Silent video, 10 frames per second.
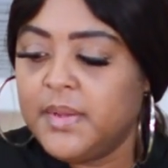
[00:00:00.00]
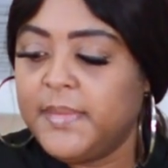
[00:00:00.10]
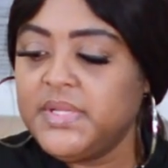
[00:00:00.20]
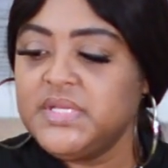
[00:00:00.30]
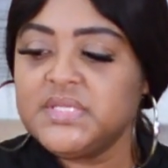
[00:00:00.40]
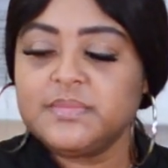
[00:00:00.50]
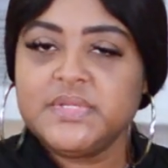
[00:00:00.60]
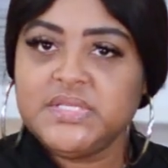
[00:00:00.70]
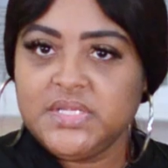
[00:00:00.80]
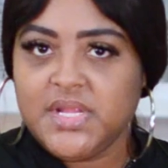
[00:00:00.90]
But this has
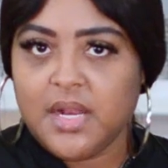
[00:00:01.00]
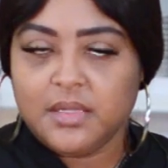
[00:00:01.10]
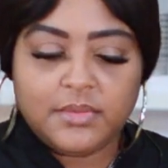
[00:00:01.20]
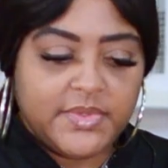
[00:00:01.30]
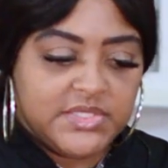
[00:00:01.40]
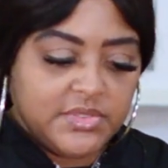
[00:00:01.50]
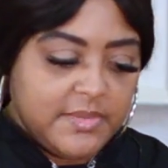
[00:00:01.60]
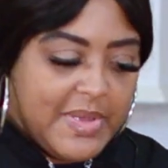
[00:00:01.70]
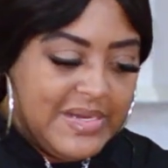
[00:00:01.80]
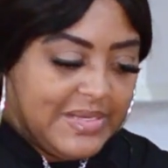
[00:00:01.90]
been sitting out a little bit, so
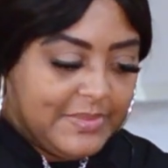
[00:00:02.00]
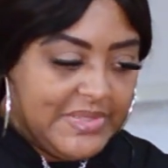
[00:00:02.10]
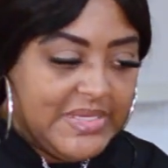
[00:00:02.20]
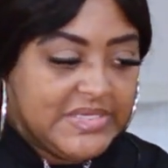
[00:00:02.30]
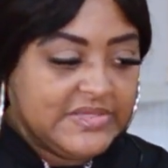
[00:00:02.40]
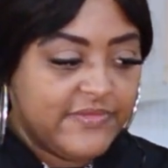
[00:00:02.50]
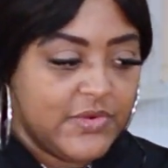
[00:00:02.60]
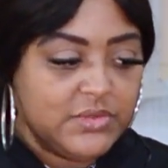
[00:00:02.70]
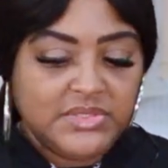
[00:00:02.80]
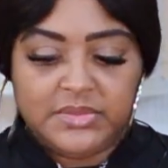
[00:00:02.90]
it might not be as
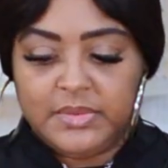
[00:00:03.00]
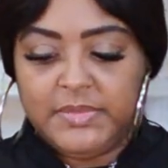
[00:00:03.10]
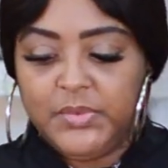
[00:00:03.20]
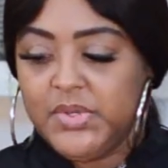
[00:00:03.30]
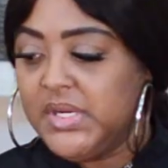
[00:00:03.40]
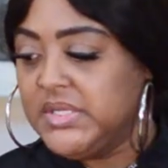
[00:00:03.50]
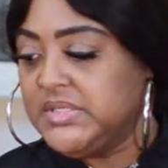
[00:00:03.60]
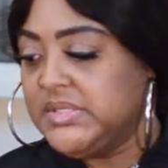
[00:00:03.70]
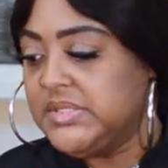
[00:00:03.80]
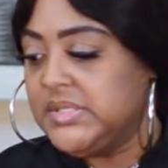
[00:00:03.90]
frozen, but we're gonna
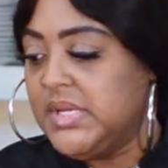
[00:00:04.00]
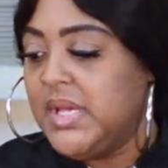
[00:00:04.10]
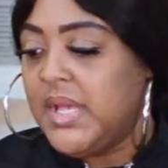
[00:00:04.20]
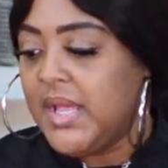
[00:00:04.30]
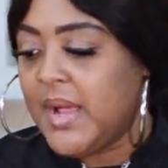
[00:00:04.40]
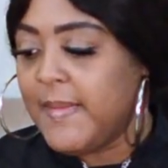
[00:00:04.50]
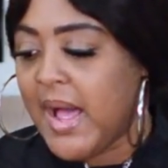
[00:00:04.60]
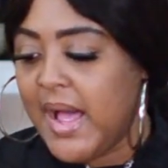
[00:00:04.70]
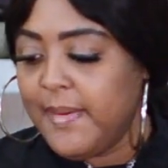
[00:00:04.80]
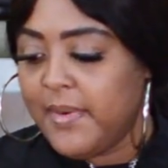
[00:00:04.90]
see. And I'm
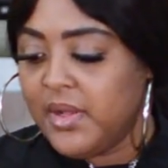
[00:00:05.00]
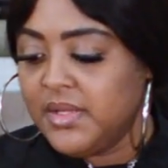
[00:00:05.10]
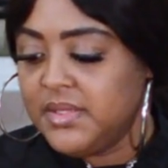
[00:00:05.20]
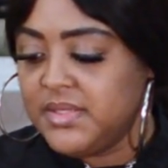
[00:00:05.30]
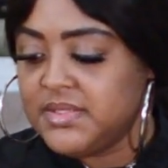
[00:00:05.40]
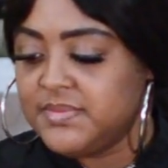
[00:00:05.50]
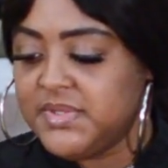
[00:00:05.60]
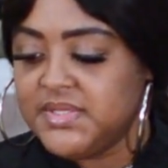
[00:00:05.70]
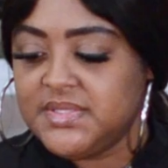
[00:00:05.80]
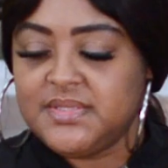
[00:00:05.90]
eyeballing this
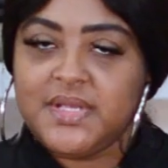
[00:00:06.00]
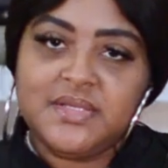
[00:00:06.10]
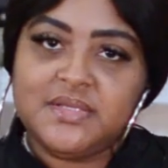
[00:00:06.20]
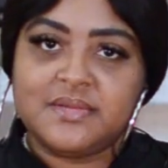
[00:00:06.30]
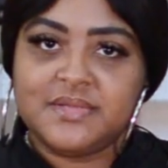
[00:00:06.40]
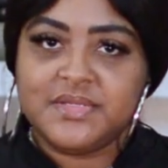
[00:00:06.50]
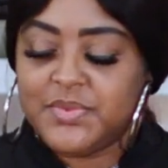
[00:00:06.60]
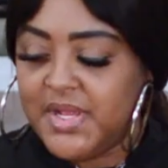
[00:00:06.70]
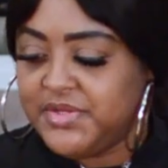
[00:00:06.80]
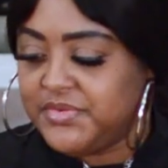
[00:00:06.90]
because that's just
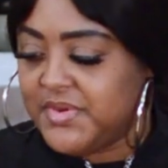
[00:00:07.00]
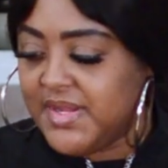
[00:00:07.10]
what I do.